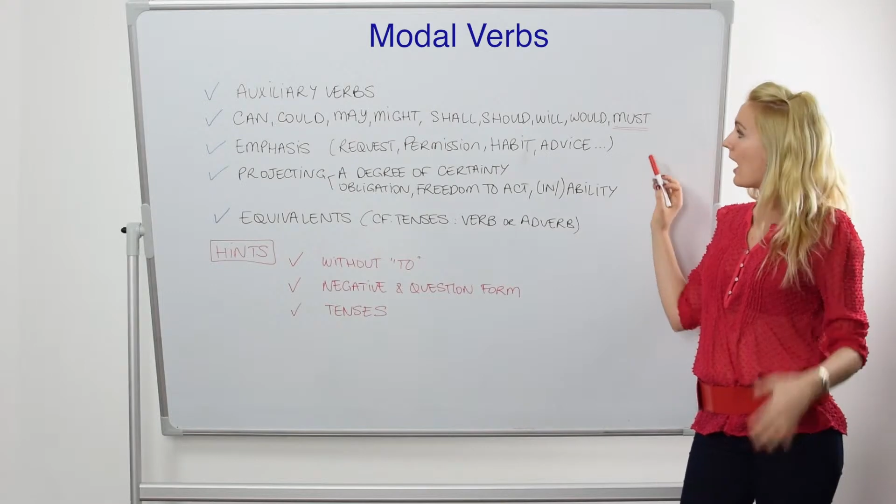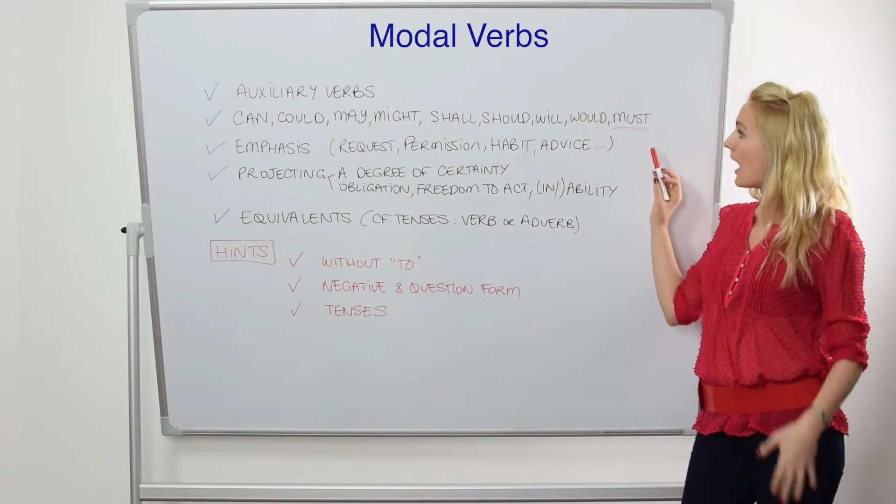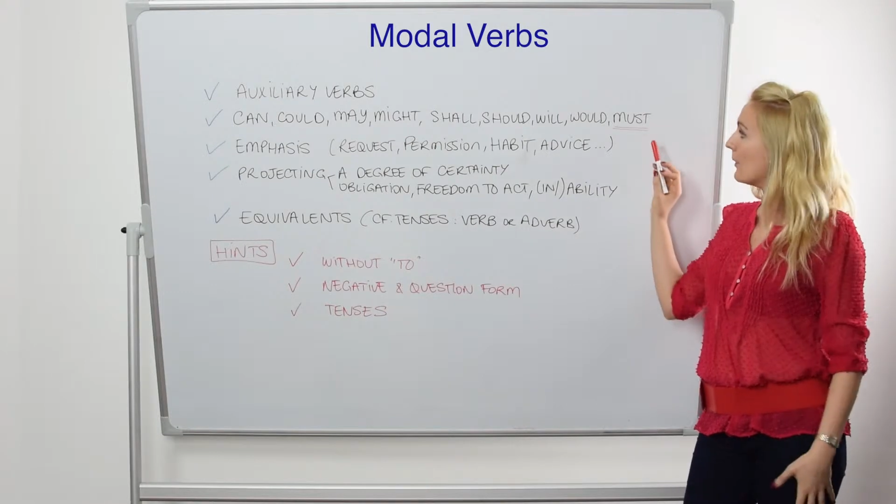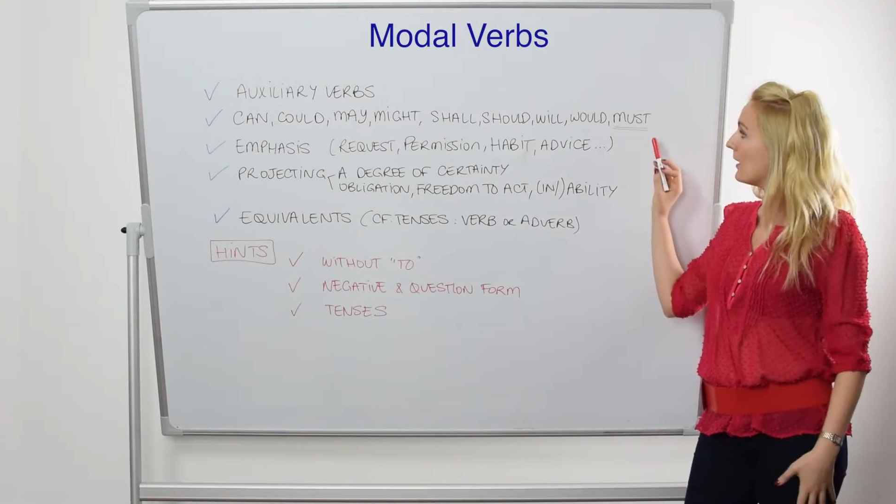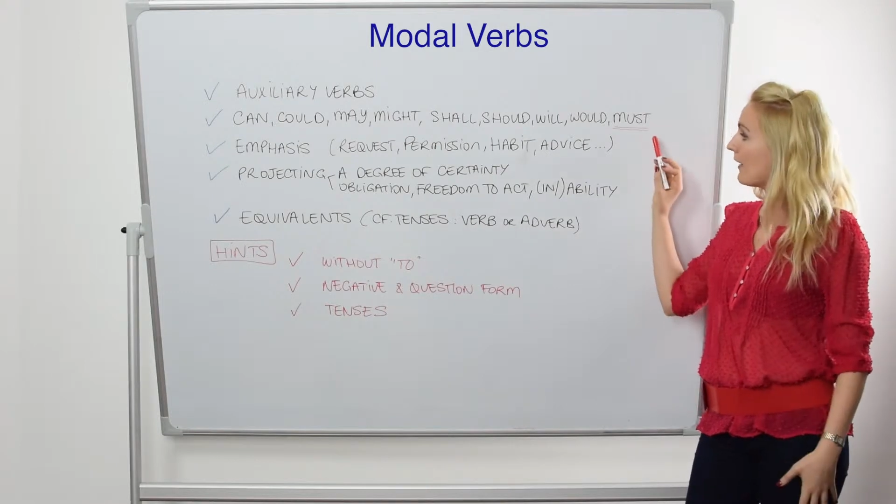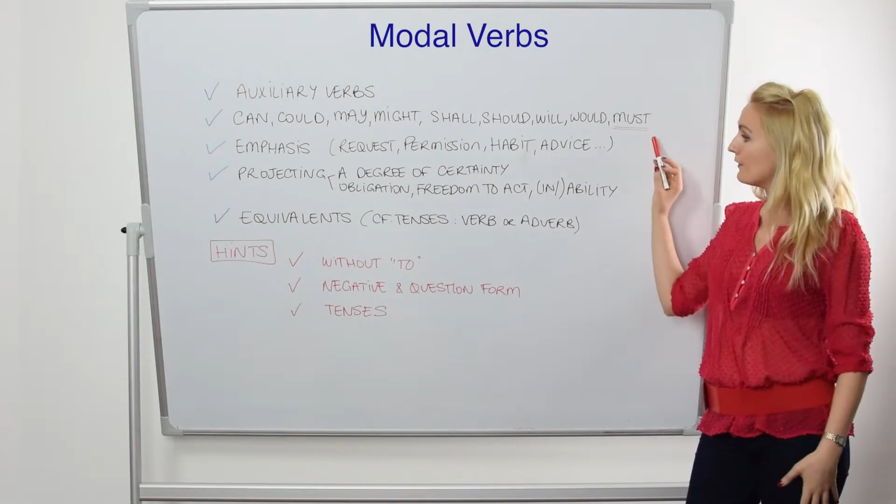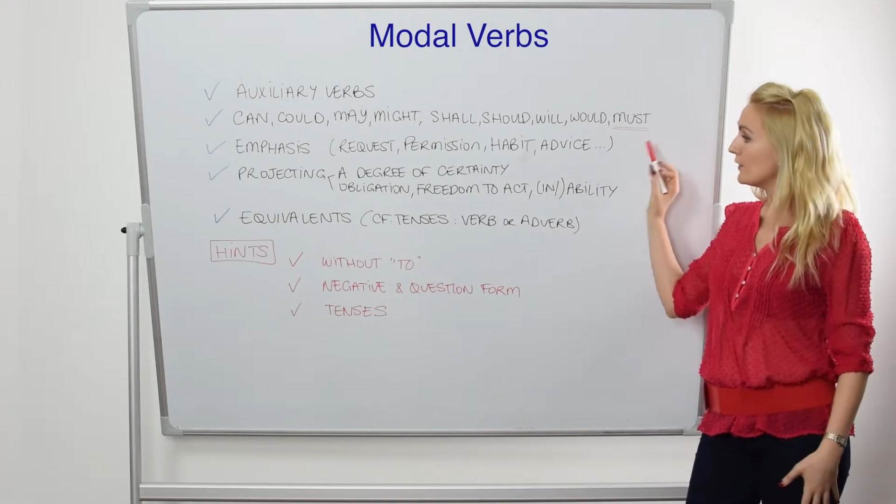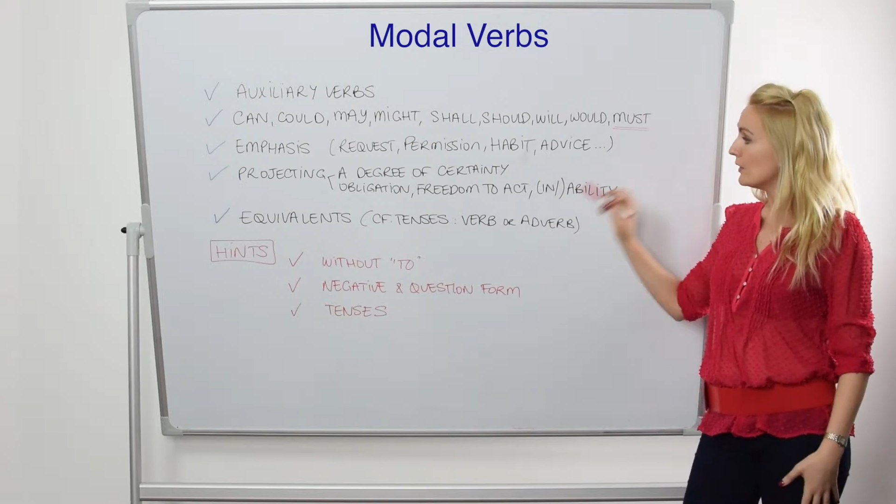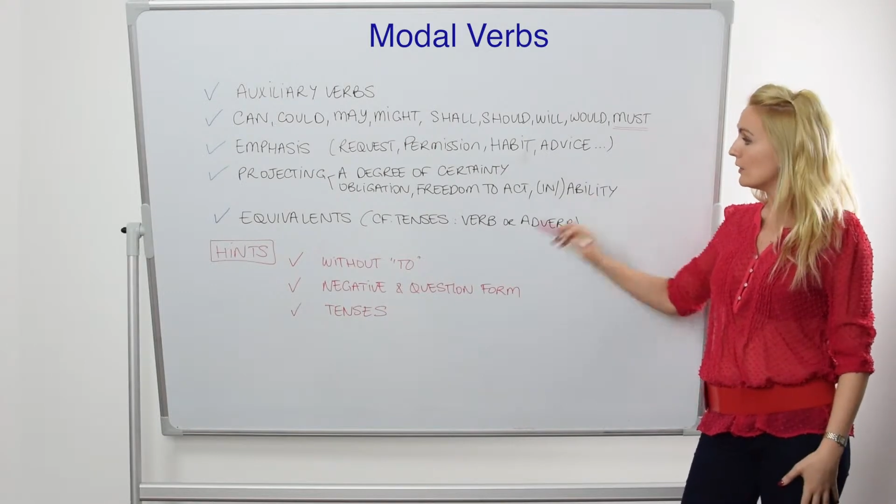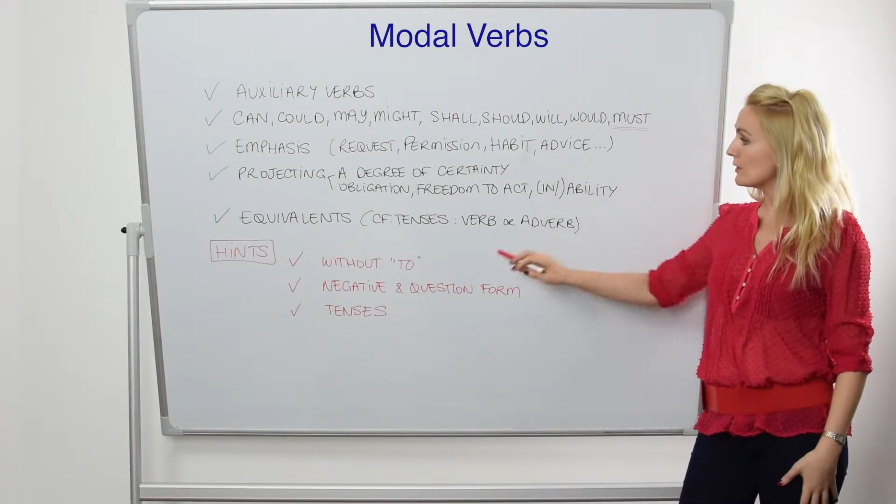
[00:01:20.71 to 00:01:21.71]
I would have
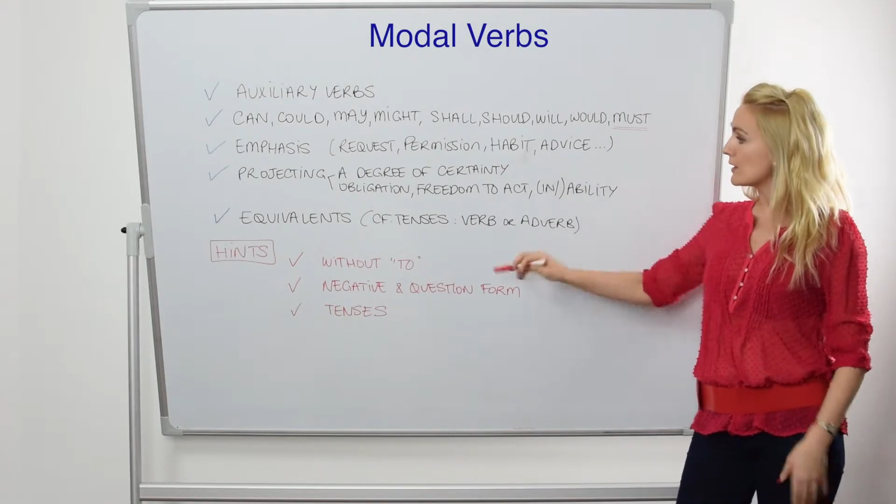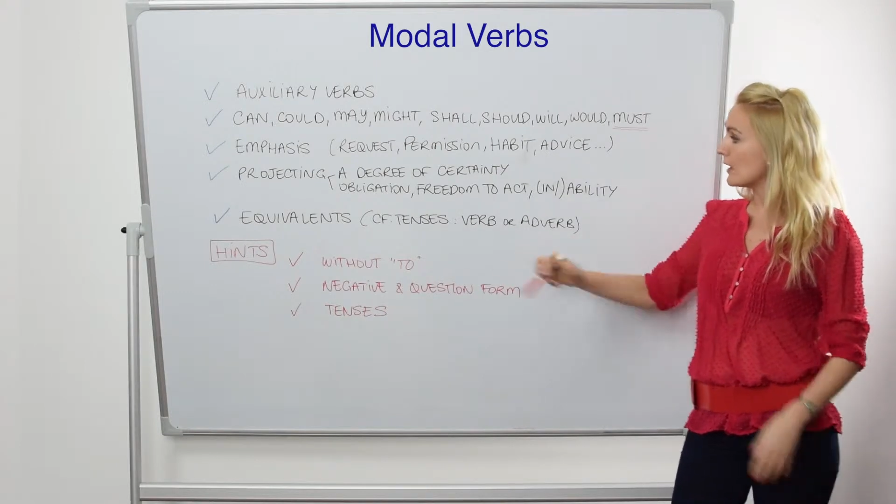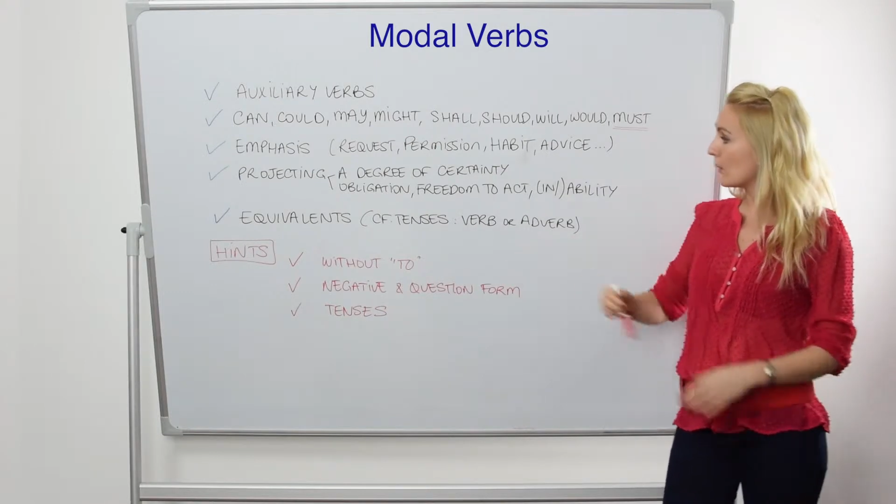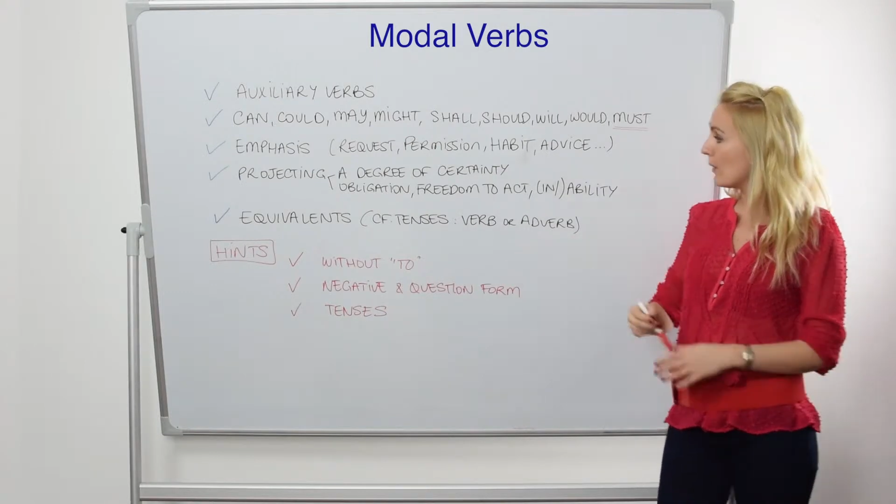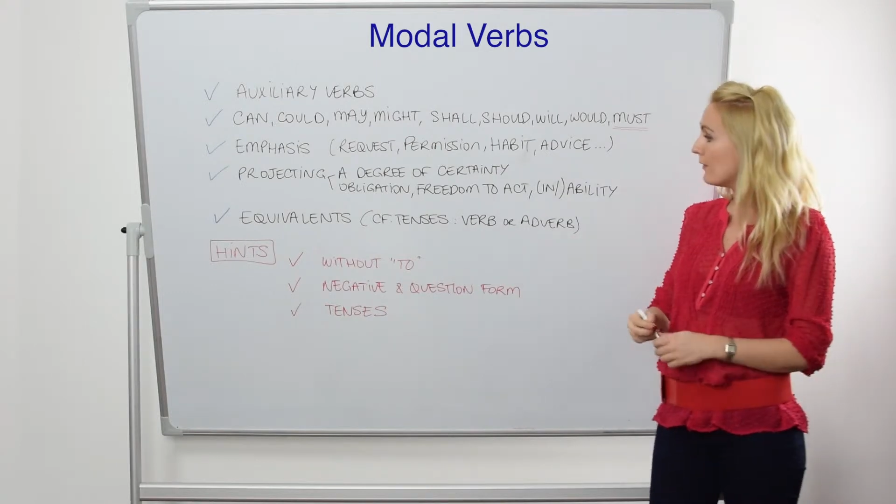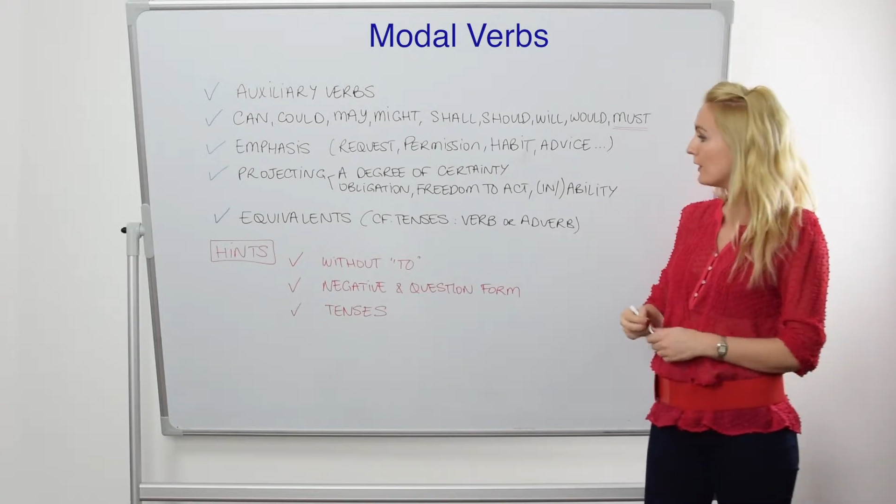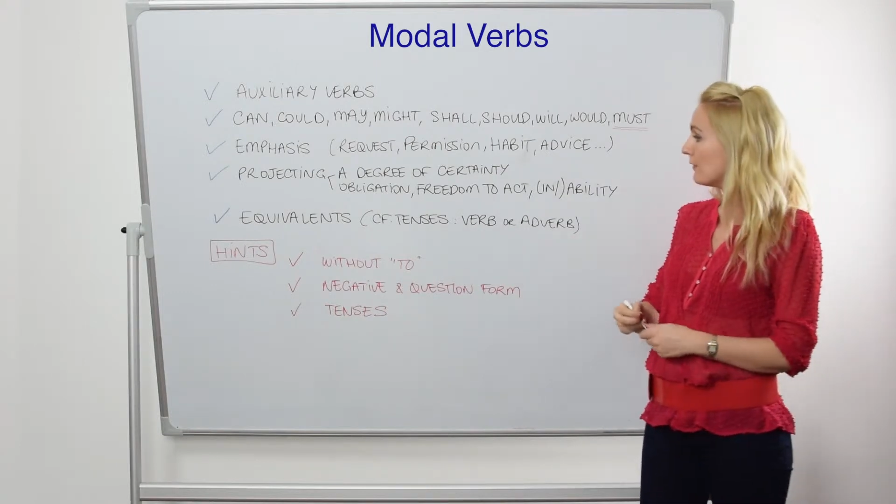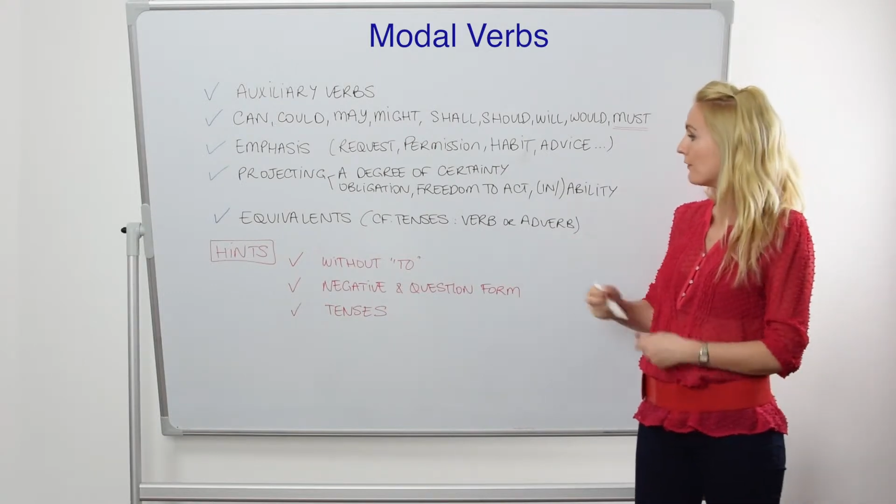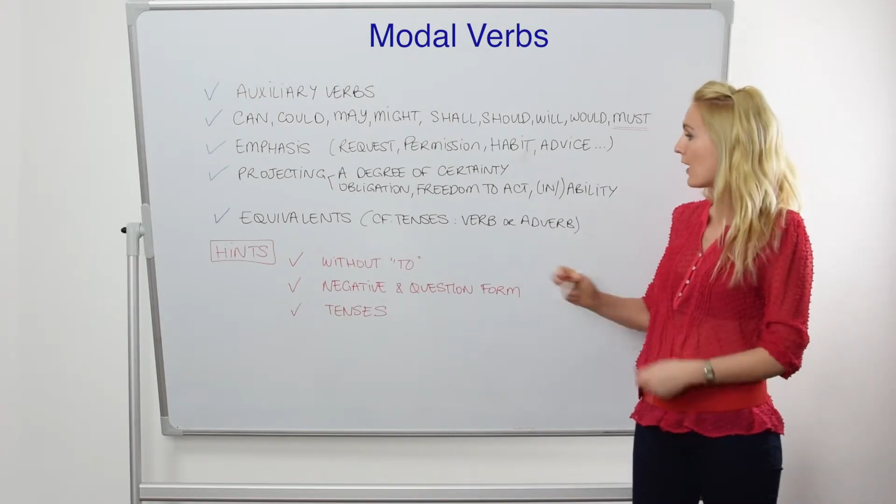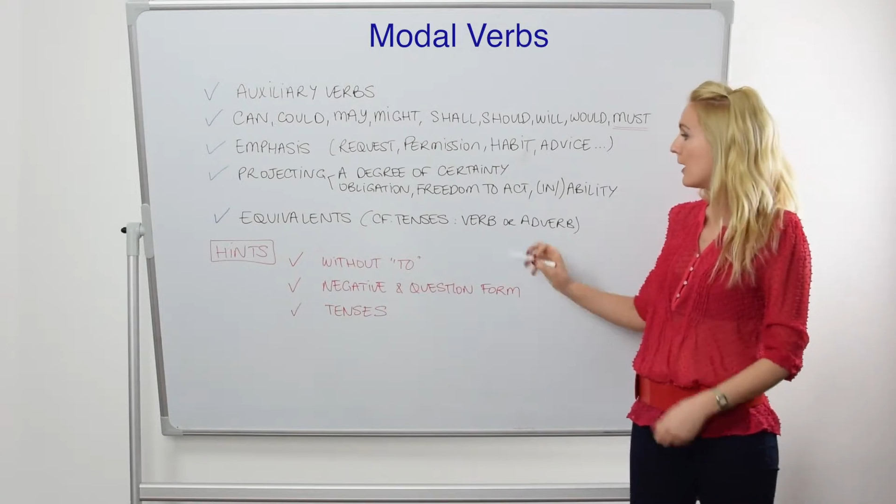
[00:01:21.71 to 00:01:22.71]
to use an
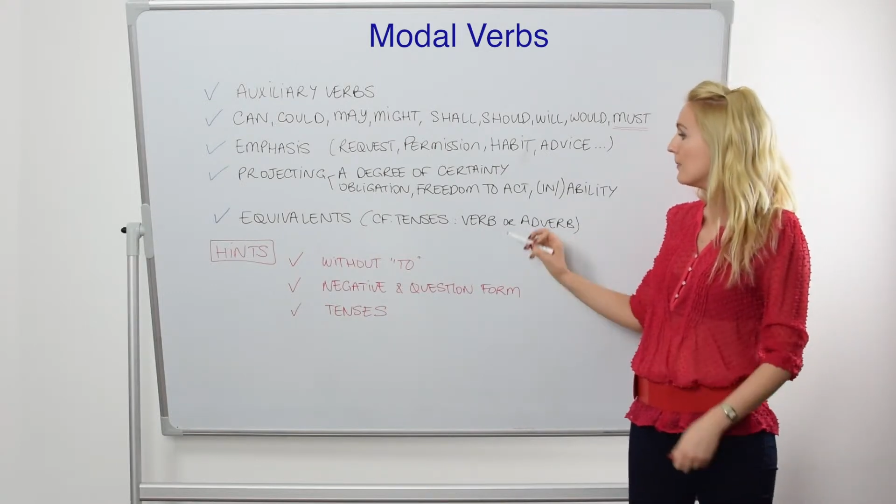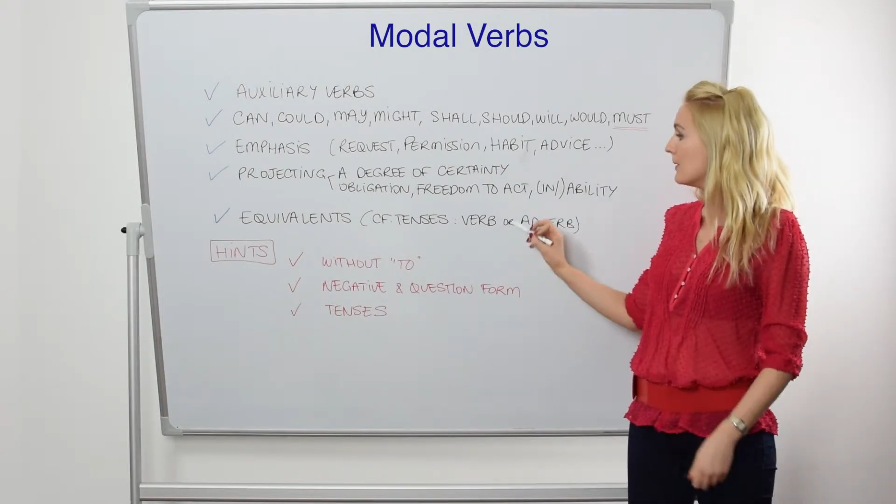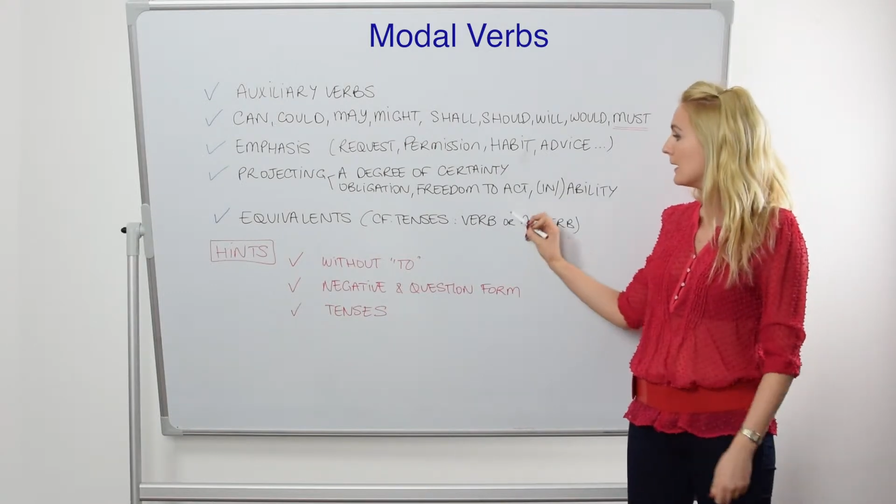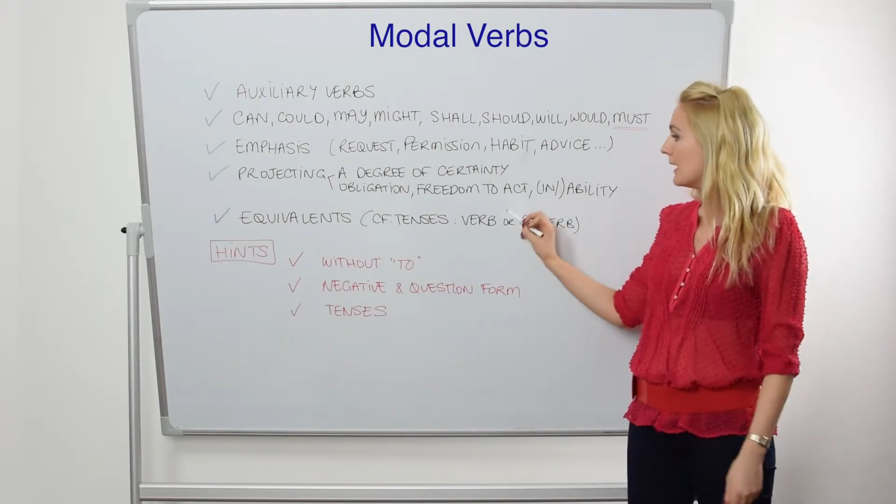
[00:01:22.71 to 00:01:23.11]
equivalent verb,